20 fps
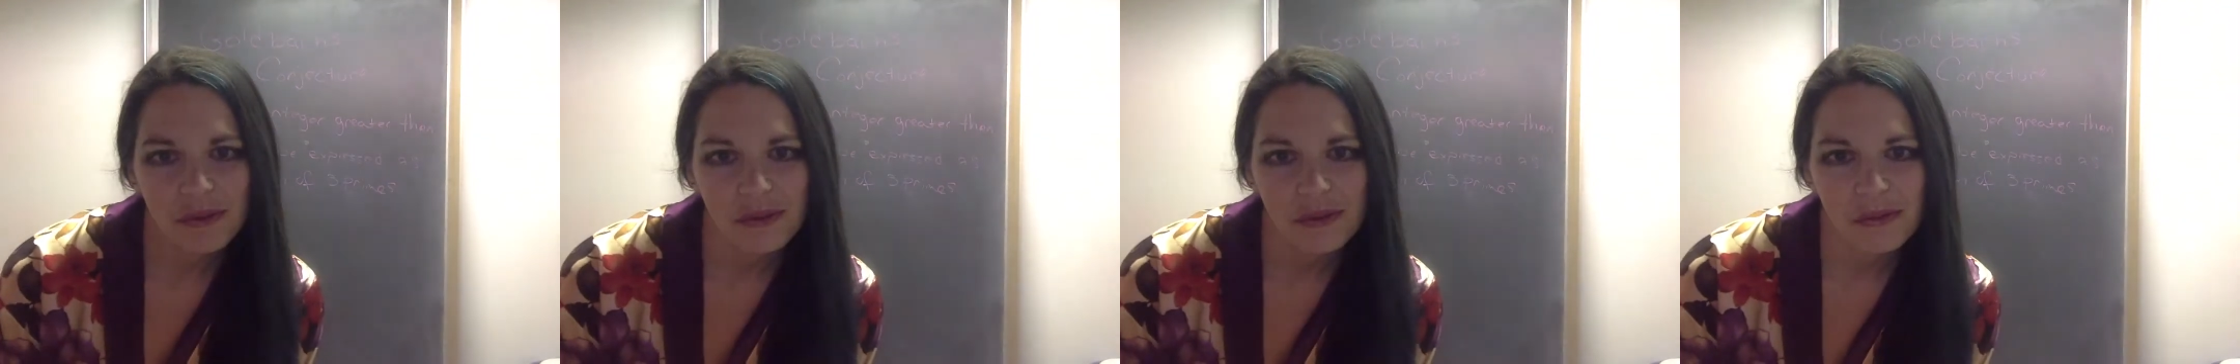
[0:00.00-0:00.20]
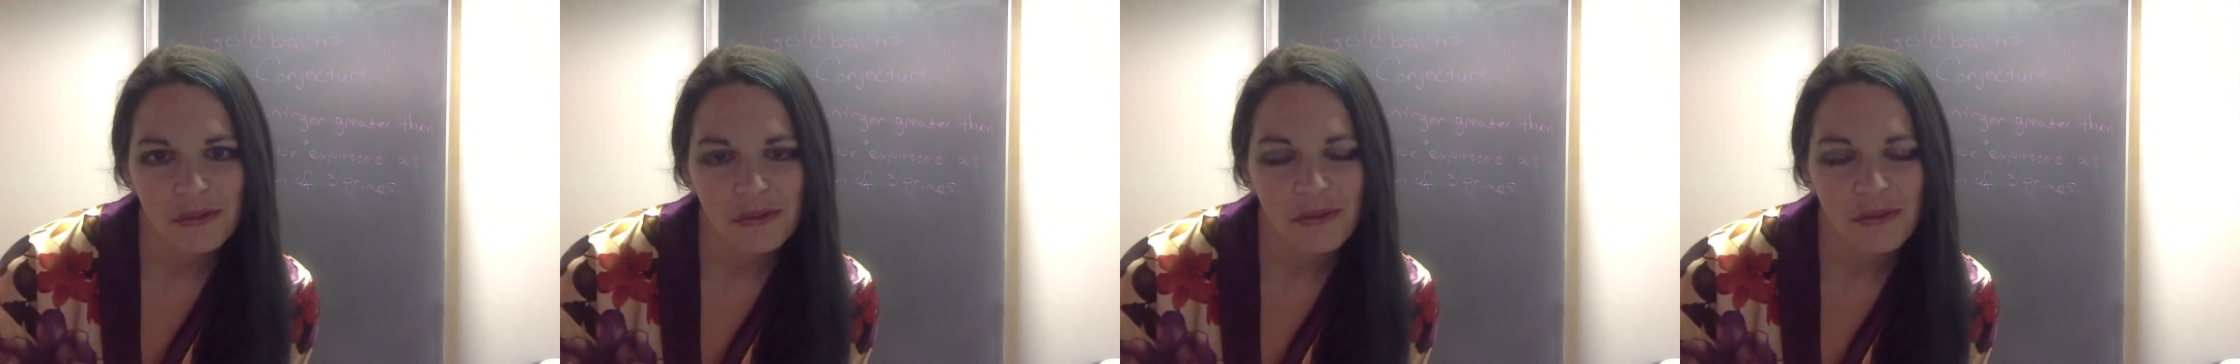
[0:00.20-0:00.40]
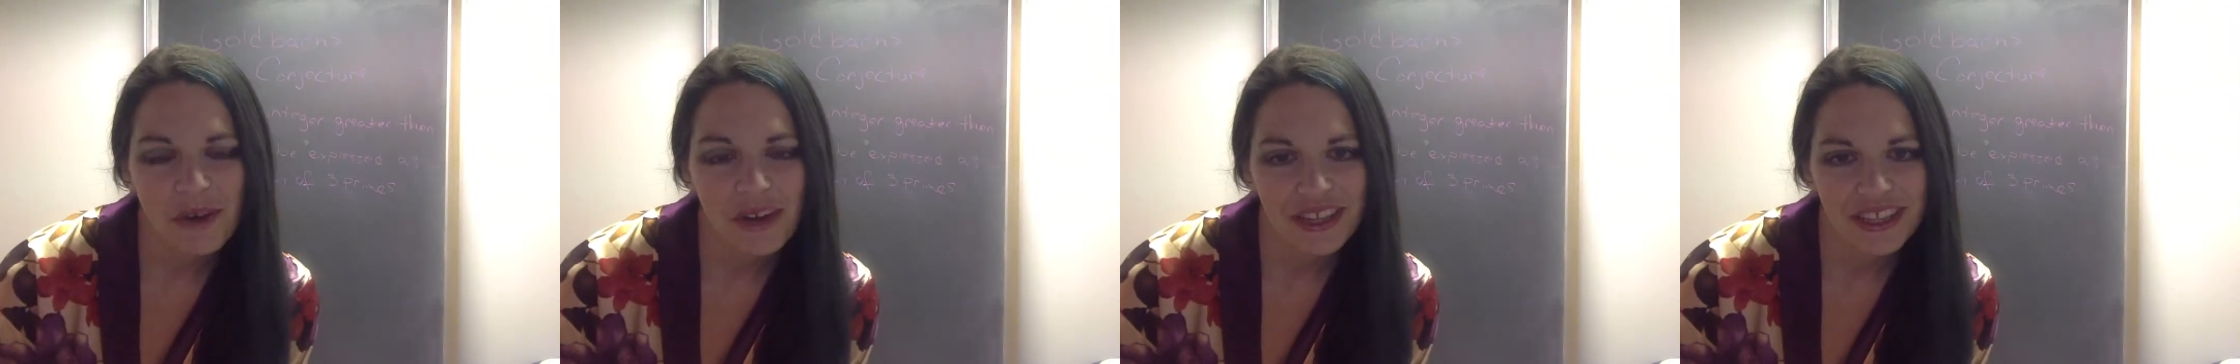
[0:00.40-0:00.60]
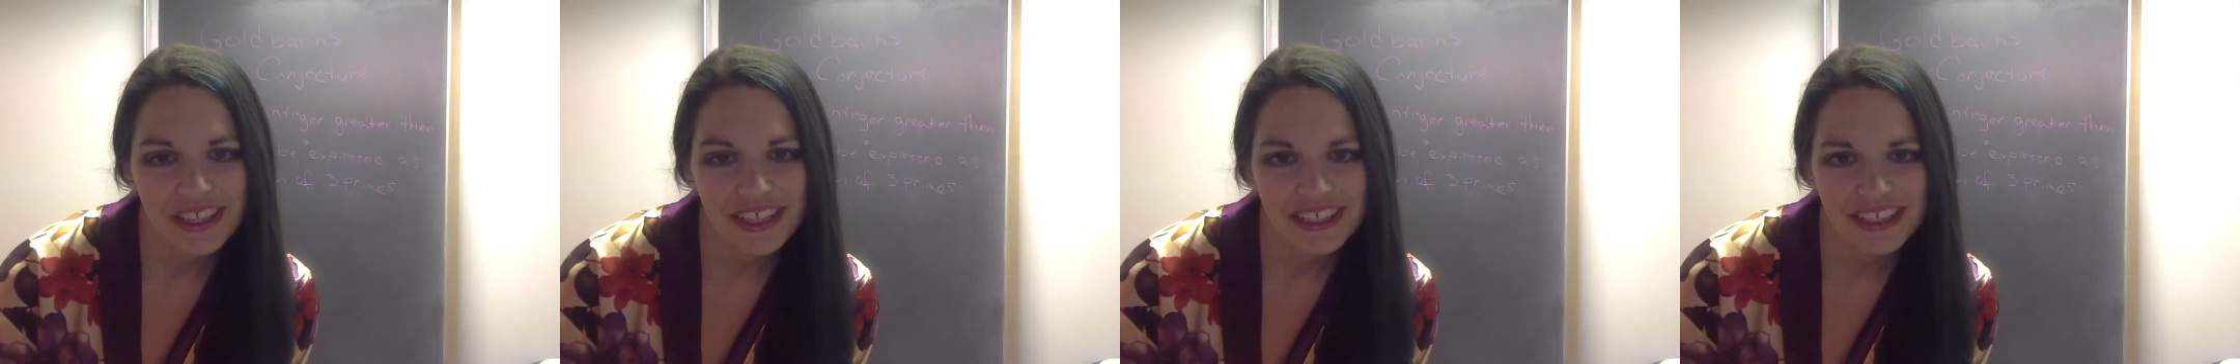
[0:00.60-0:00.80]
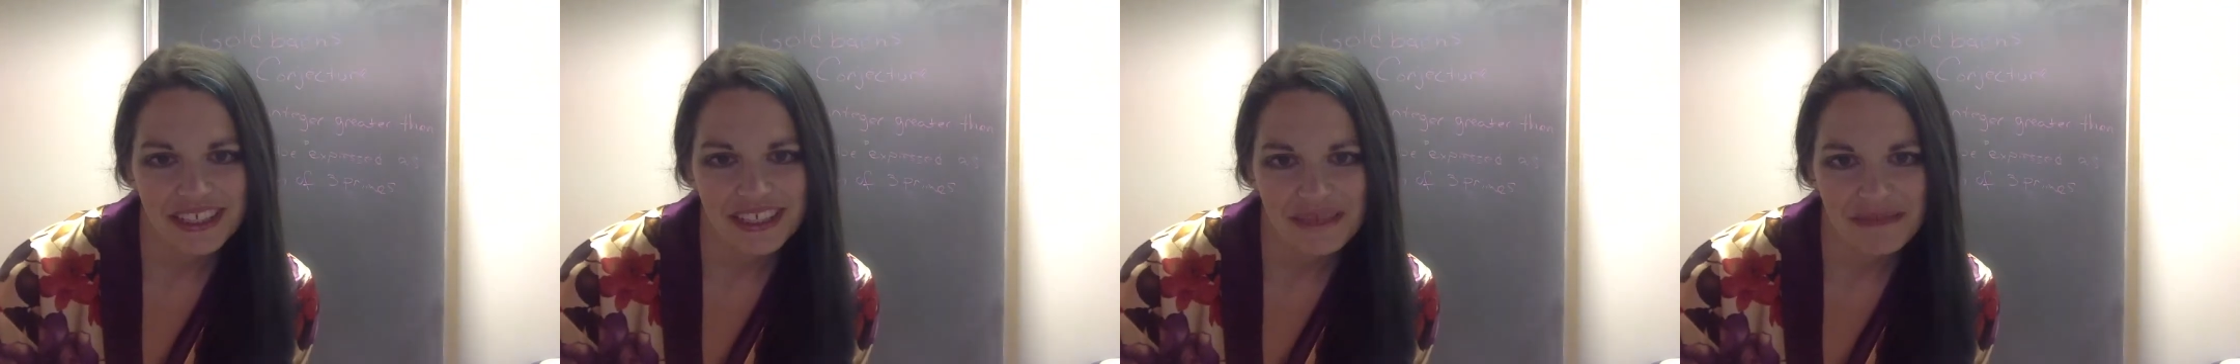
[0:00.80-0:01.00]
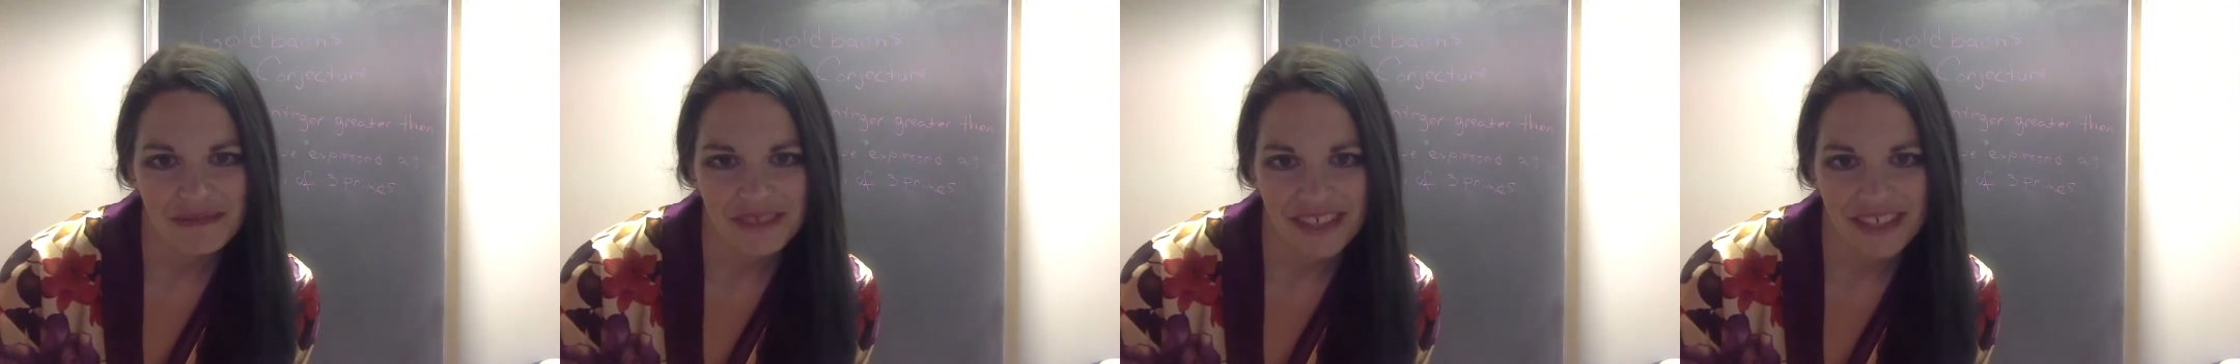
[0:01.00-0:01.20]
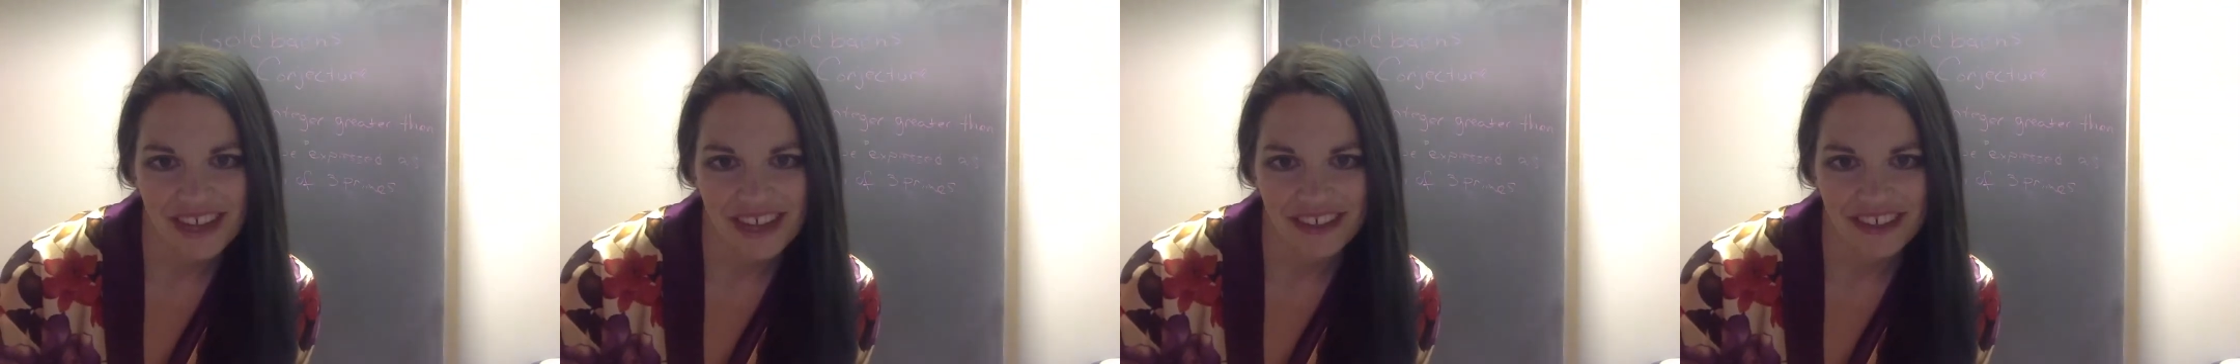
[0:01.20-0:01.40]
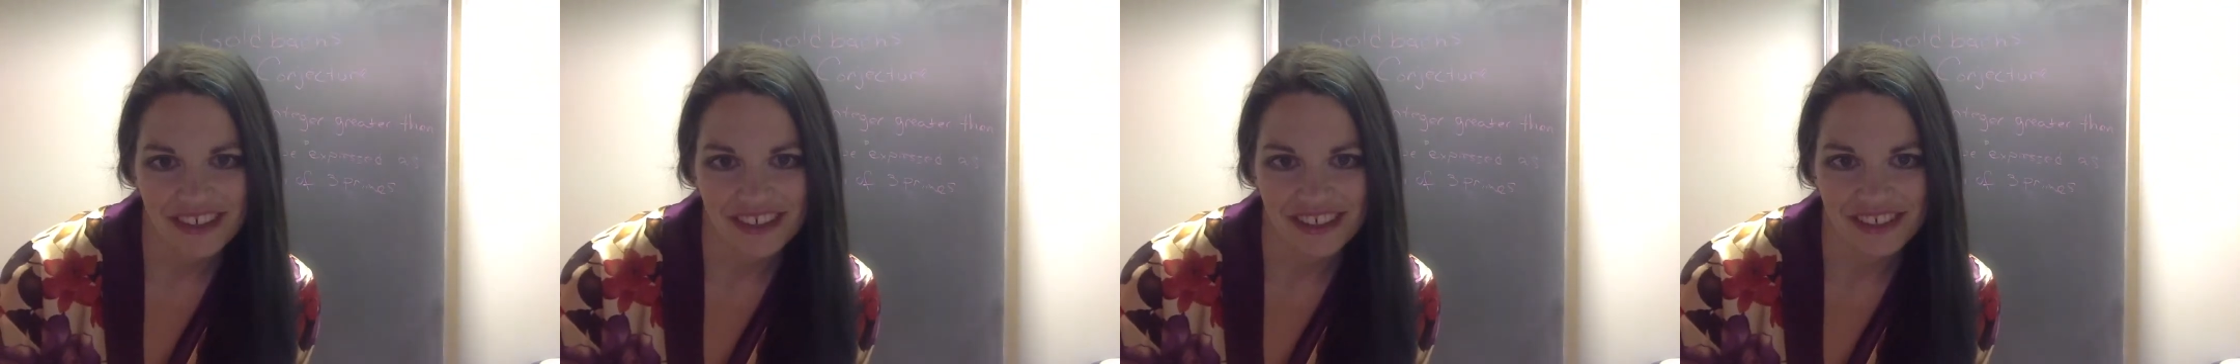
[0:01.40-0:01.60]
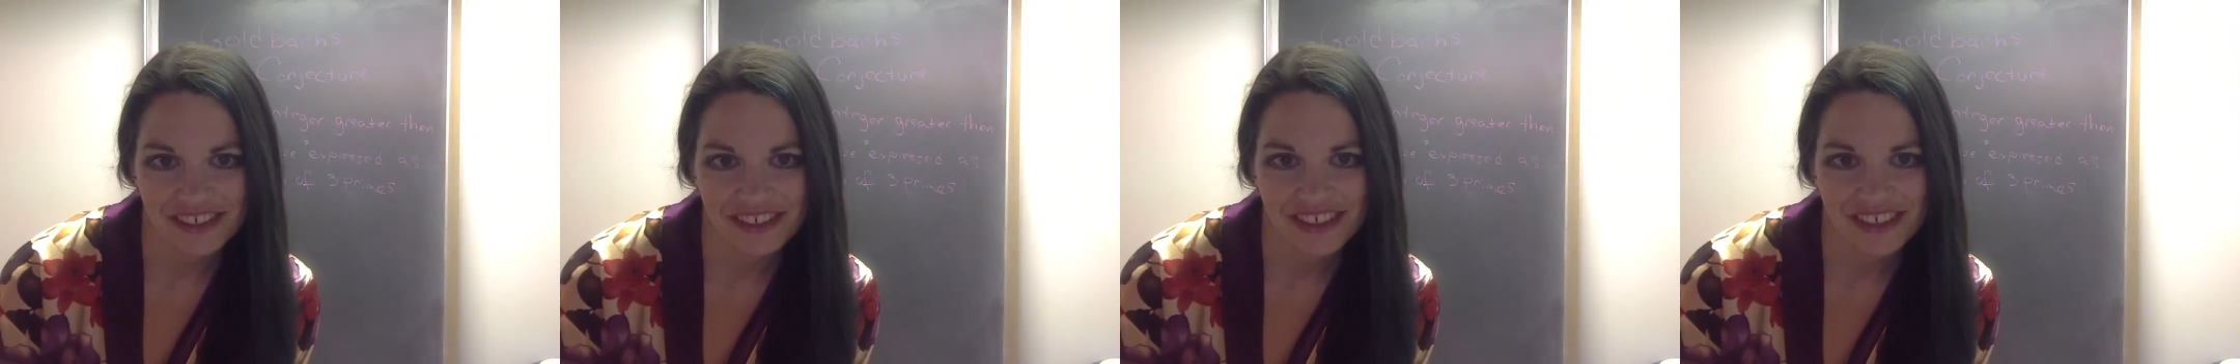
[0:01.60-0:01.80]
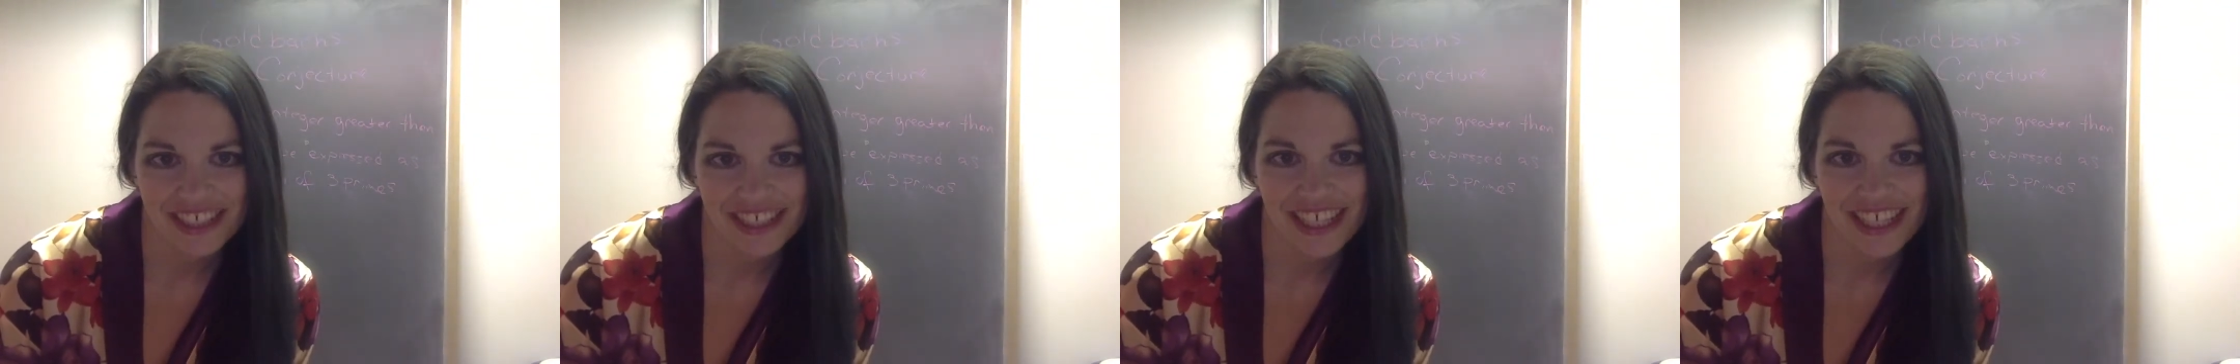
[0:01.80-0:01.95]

What this comes down to